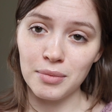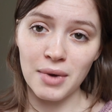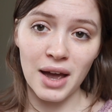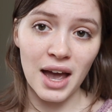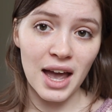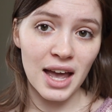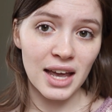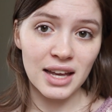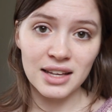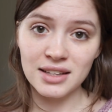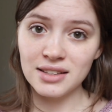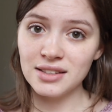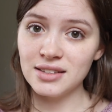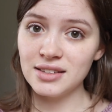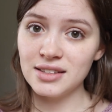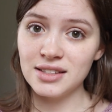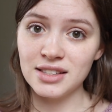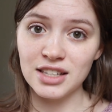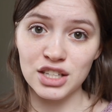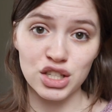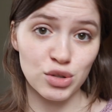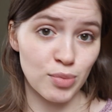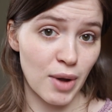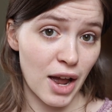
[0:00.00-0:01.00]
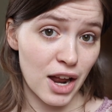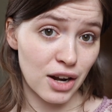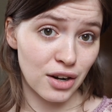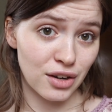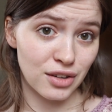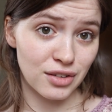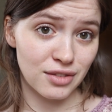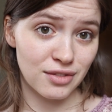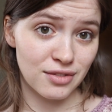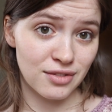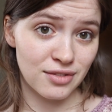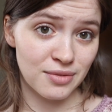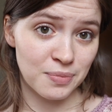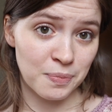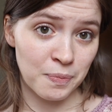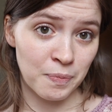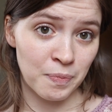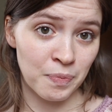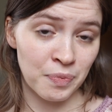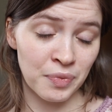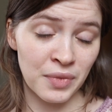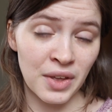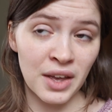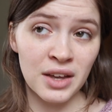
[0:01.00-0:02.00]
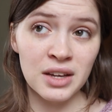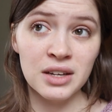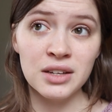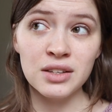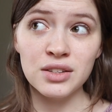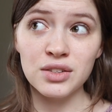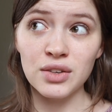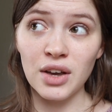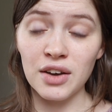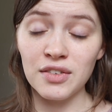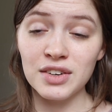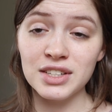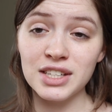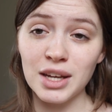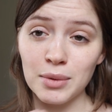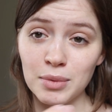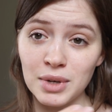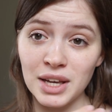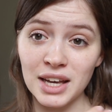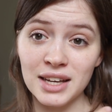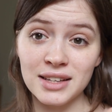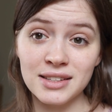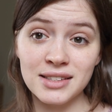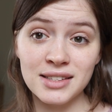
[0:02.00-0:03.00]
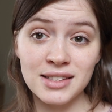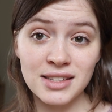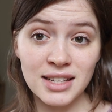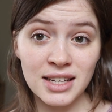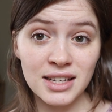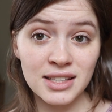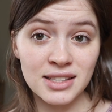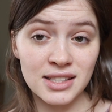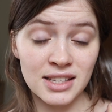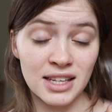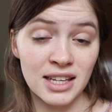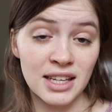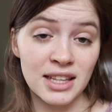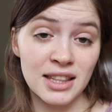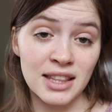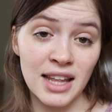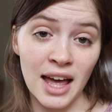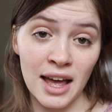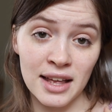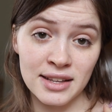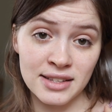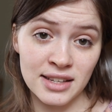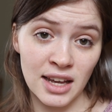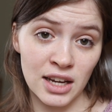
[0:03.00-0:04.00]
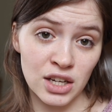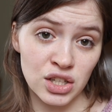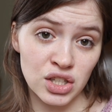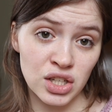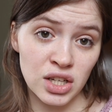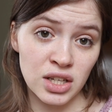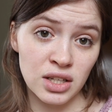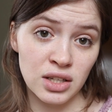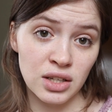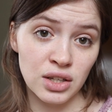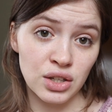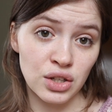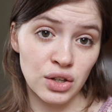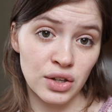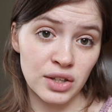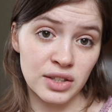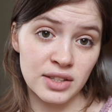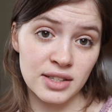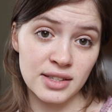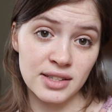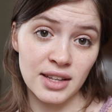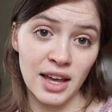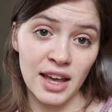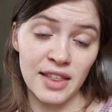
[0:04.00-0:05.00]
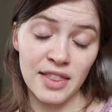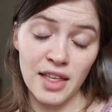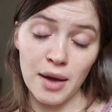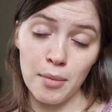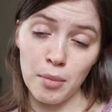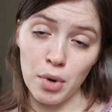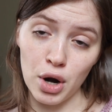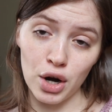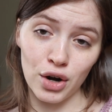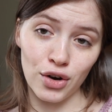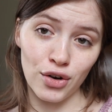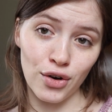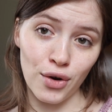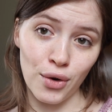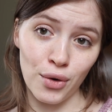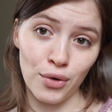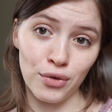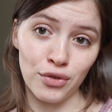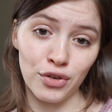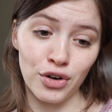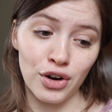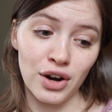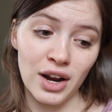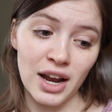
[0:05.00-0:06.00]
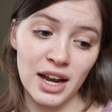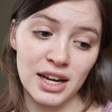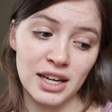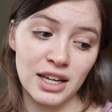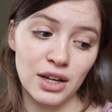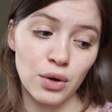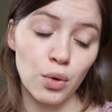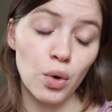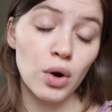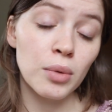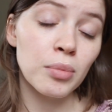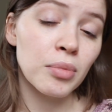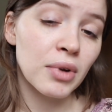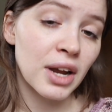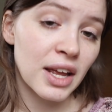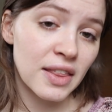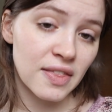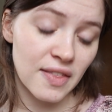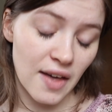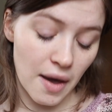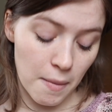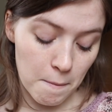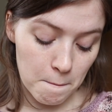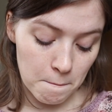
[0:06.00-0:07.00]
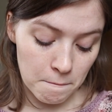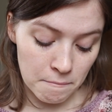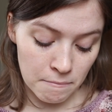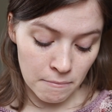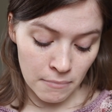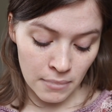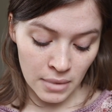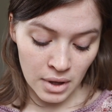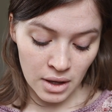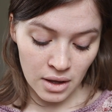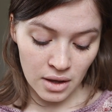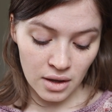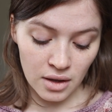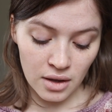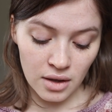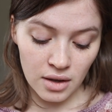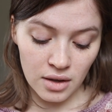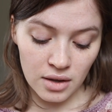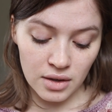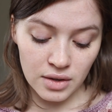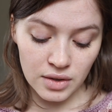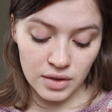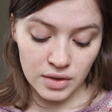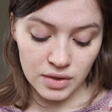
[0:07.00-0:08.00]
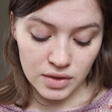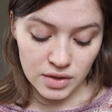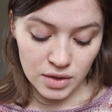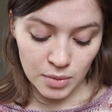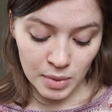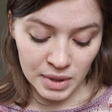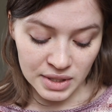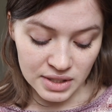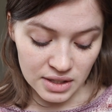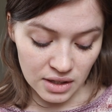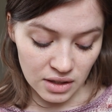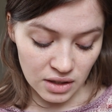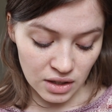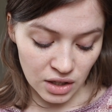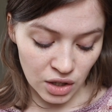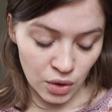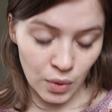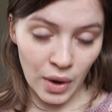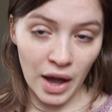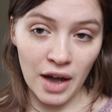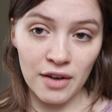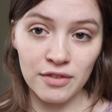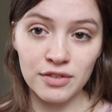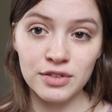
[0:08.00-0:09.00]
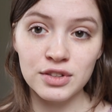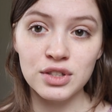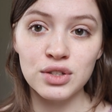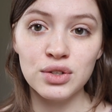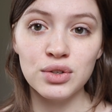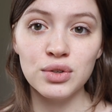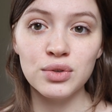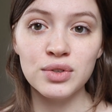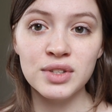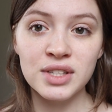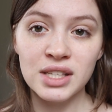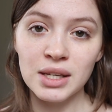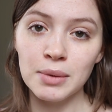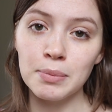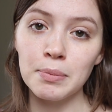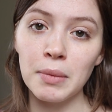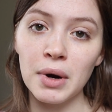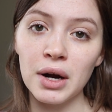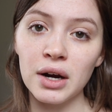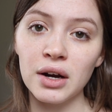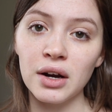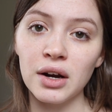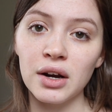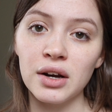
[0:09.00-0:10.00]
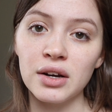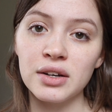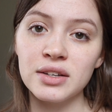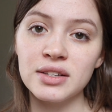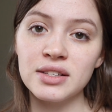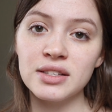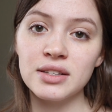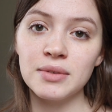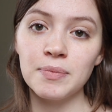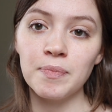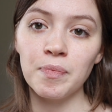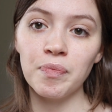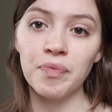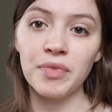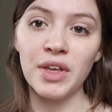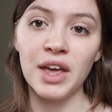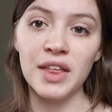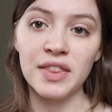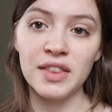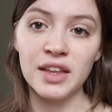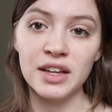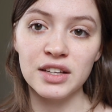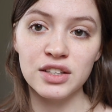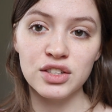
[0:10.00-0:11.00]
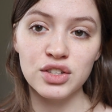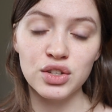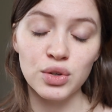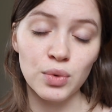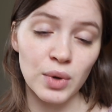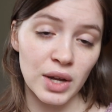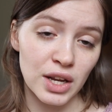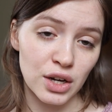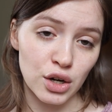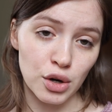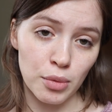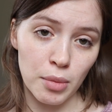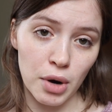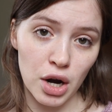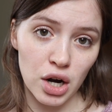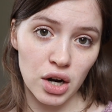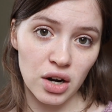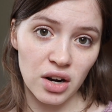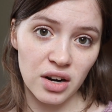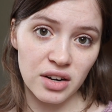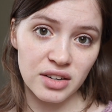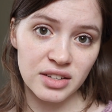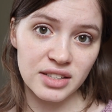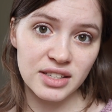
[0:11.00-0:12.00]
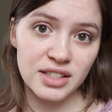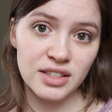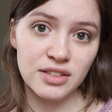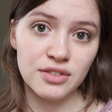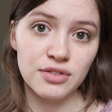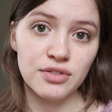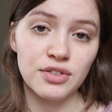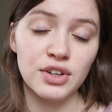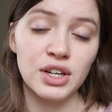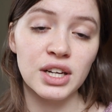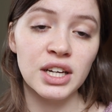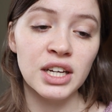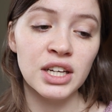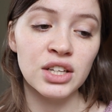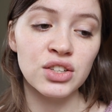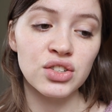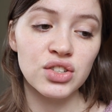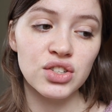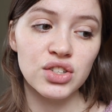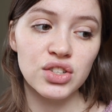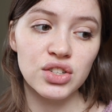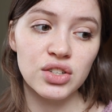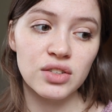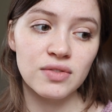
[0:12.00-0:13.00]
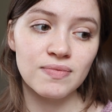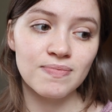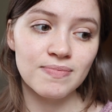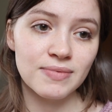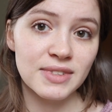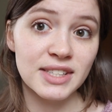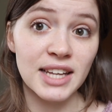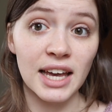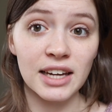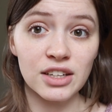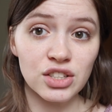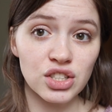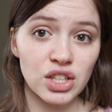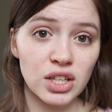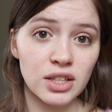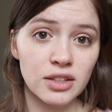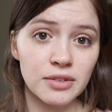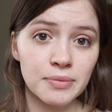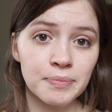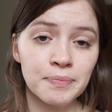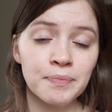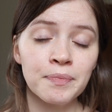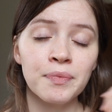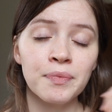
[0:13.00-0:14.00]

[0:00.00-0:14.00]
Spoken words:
my stitch pattern. So every time you get 6 in that section, you can slide that marker over and incorporate them. So basically you have 2 seam markers and then 2 inner markers for each section.